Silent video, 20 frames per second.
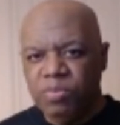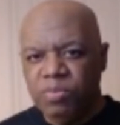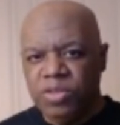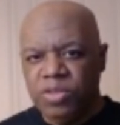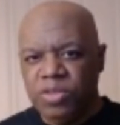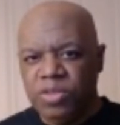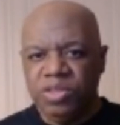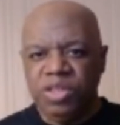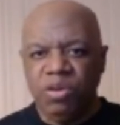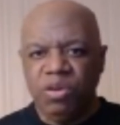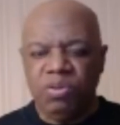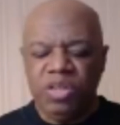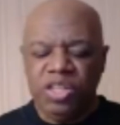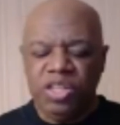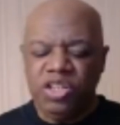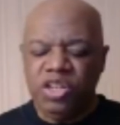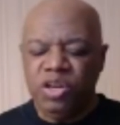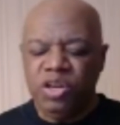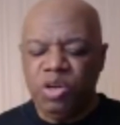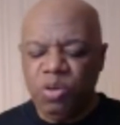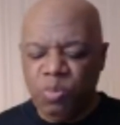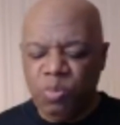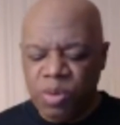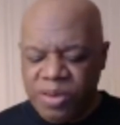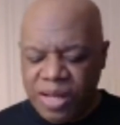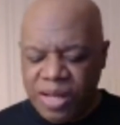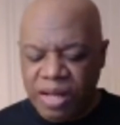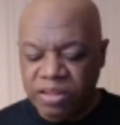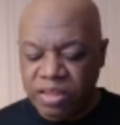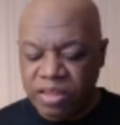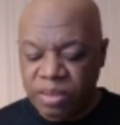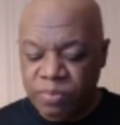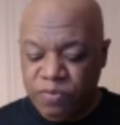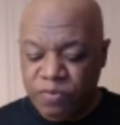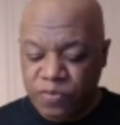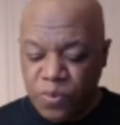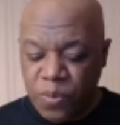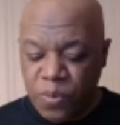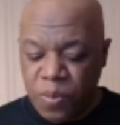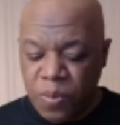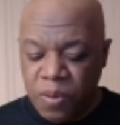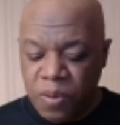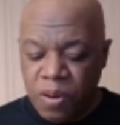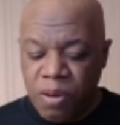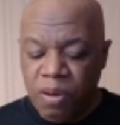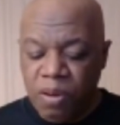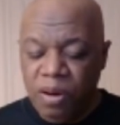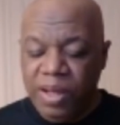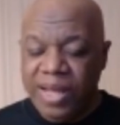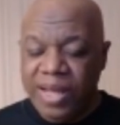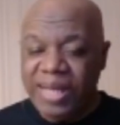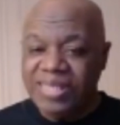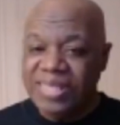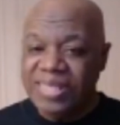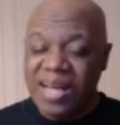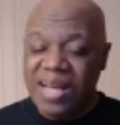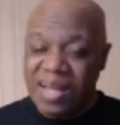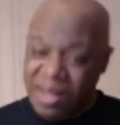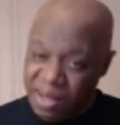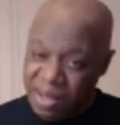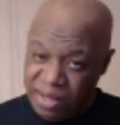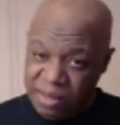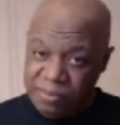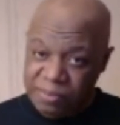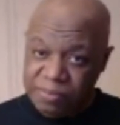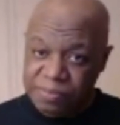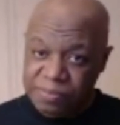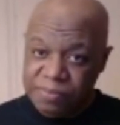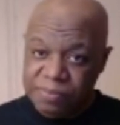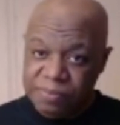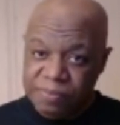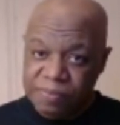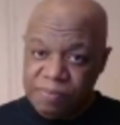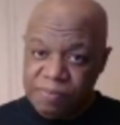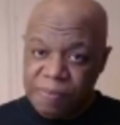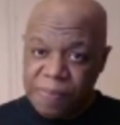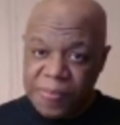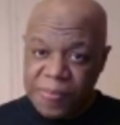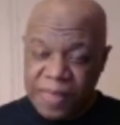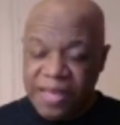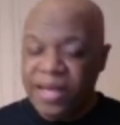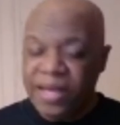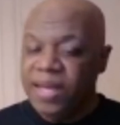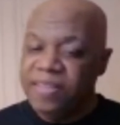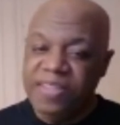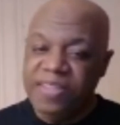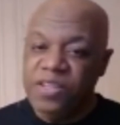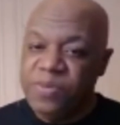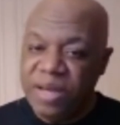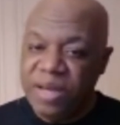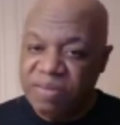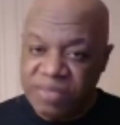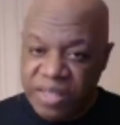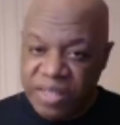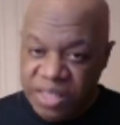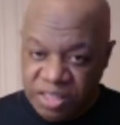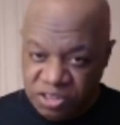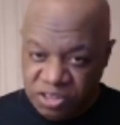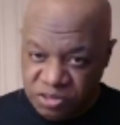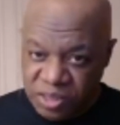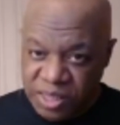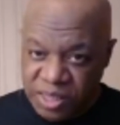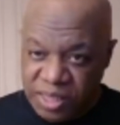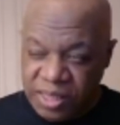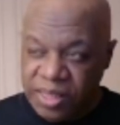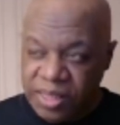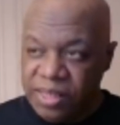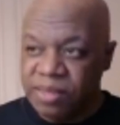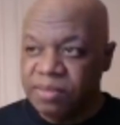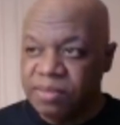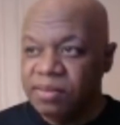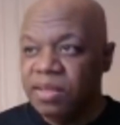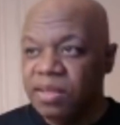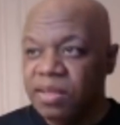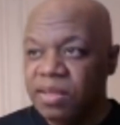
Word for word: But you can only go without them for a time. Okay, then you have to eat and drink again.